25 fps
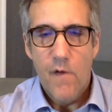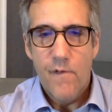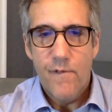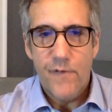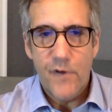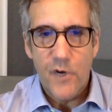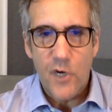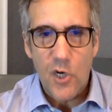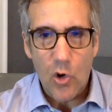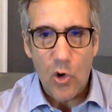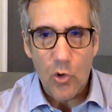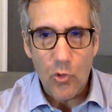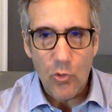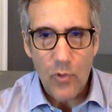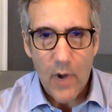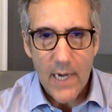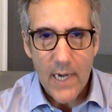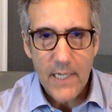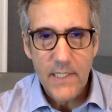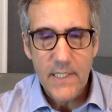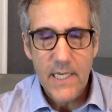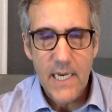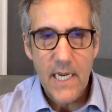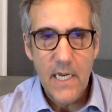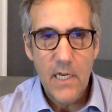For
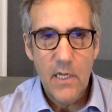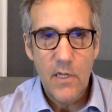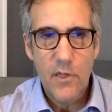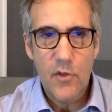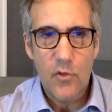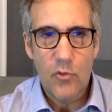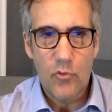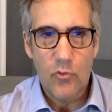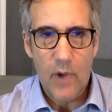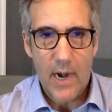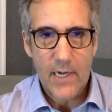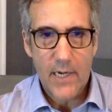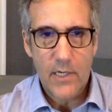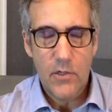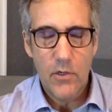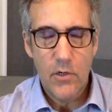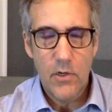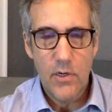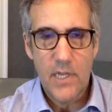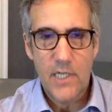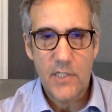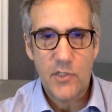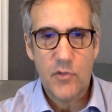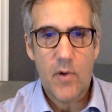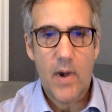correcting the
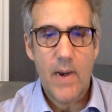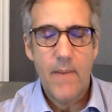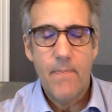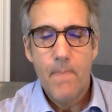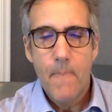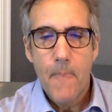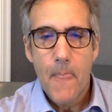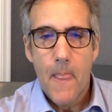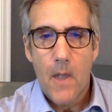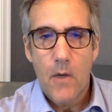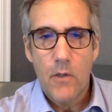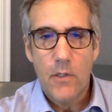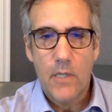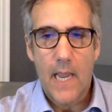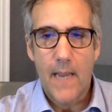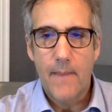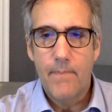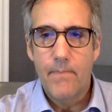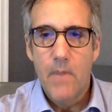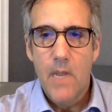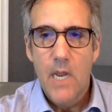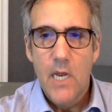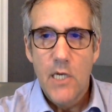record? That's right. Okay.